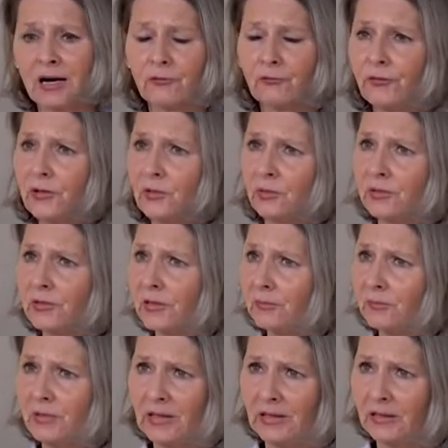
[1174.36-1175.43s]

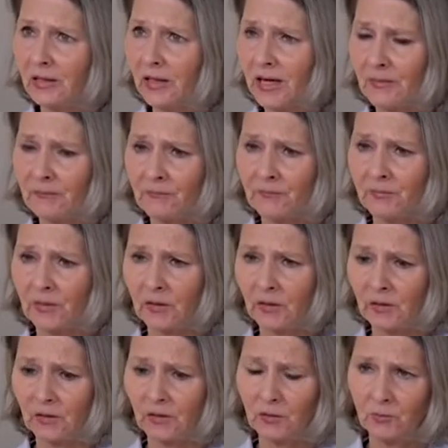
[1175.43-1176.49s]
400 milligram
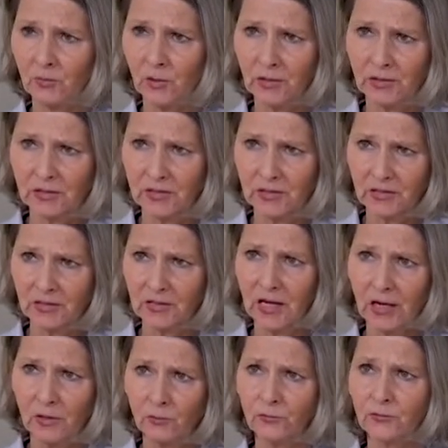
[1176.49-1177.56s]
sachets, dissolve it and
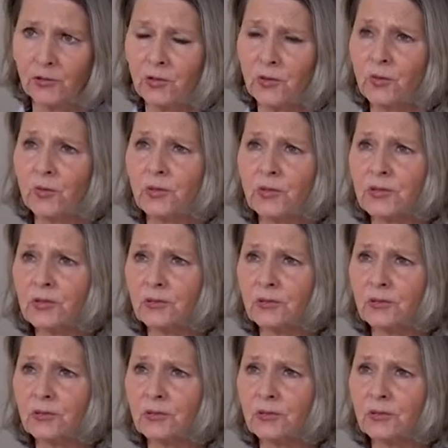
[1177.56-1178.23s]
drink it.